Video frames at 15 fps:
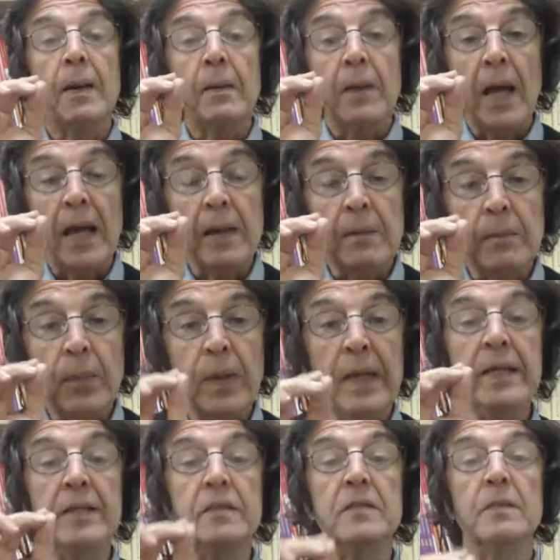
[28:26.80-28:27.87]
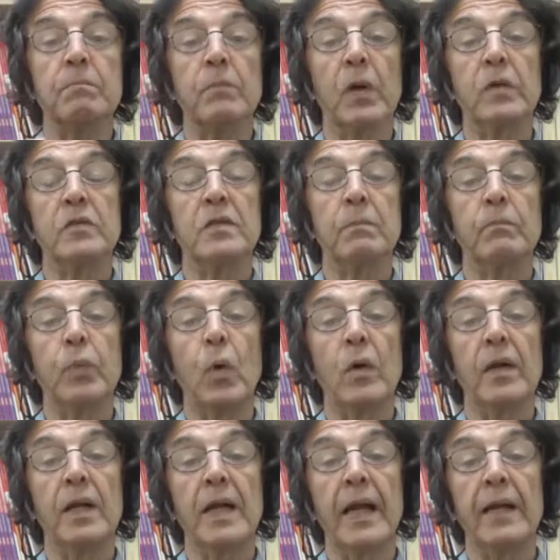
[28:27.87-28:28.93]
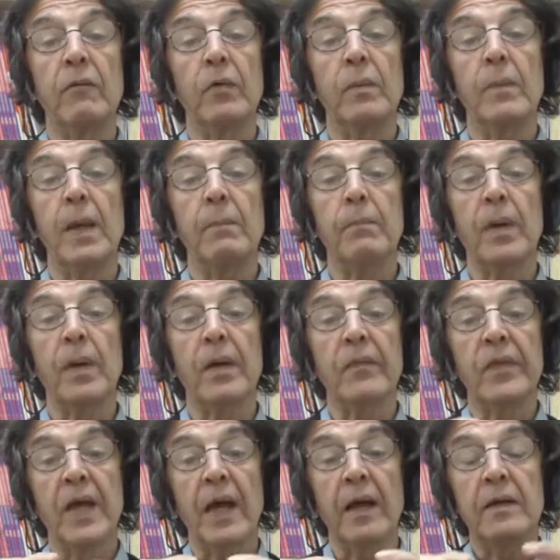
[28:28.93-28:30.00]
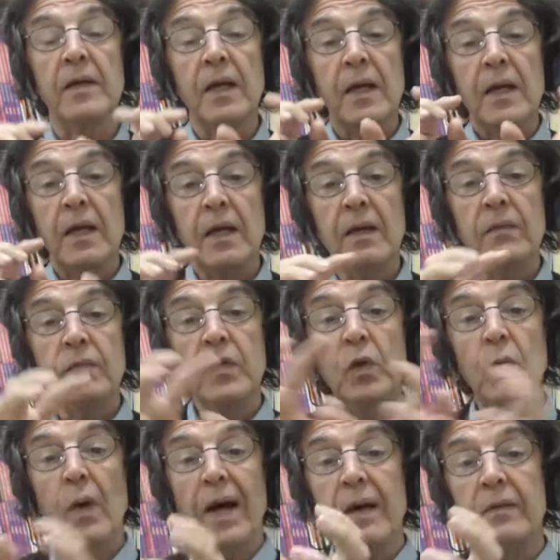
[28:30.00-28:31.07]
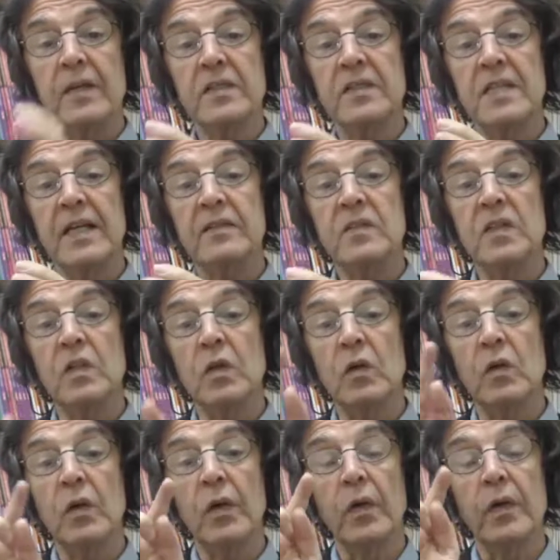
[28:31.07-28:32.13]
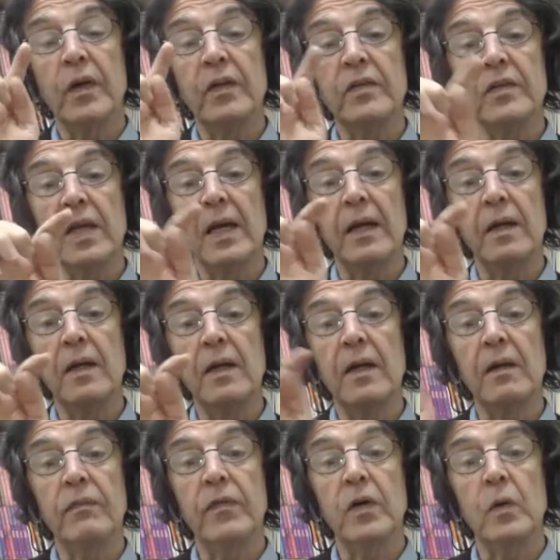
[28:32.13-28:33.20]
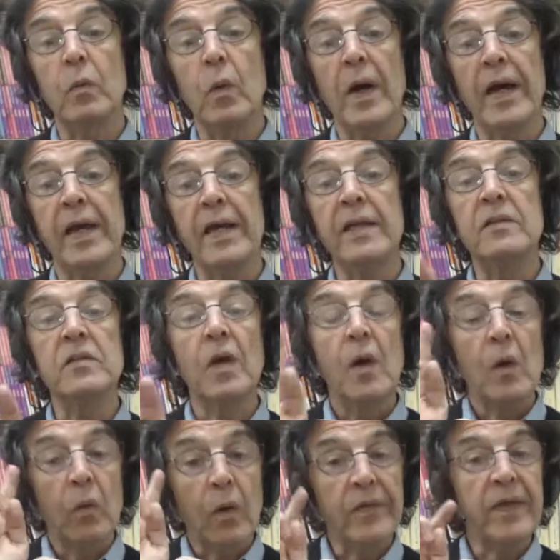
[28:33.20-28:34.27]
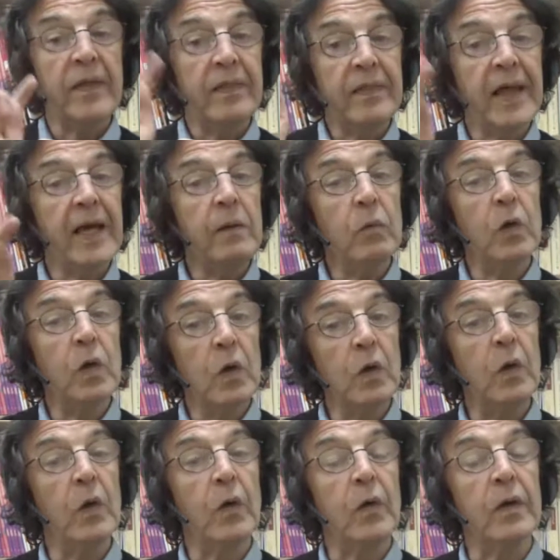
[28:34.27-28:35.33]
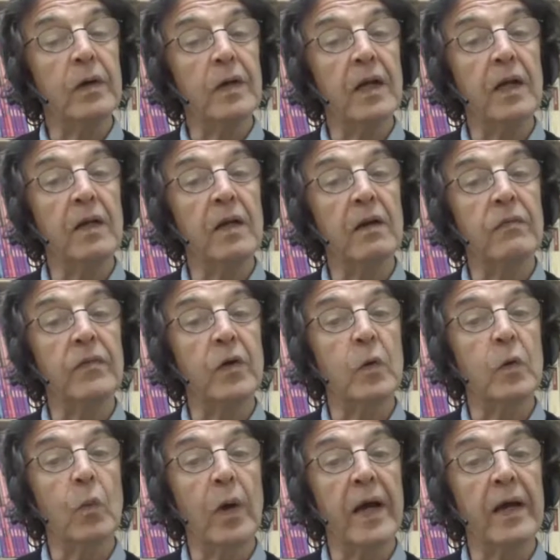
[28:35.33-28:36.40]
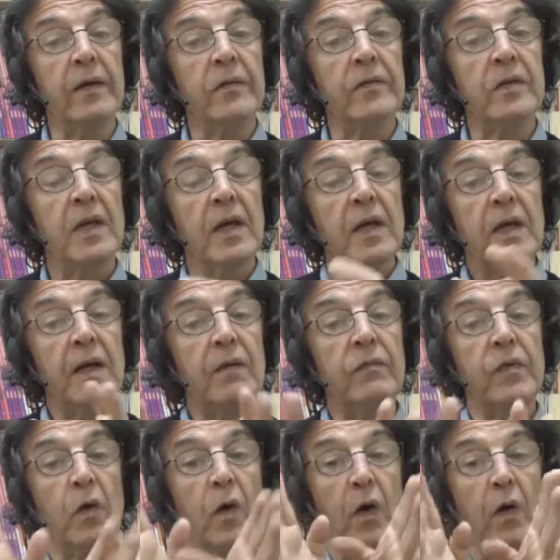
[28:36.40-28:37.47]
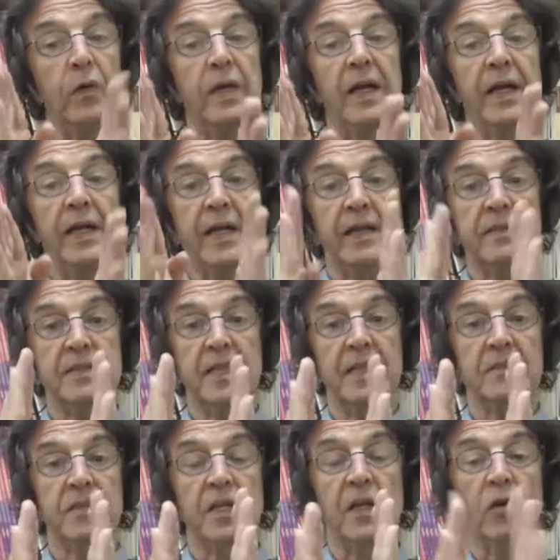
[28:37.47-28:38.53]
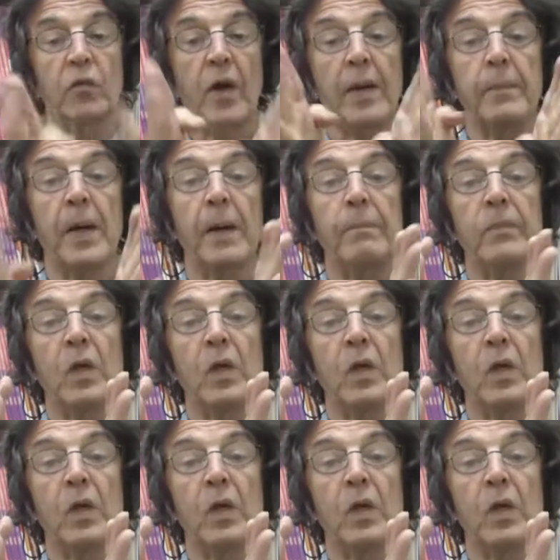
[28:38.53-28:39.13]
And please, most importantly, remember that if you are assessing your learners in different ways, well, then they will learn in different ways. If you're only assessing grammar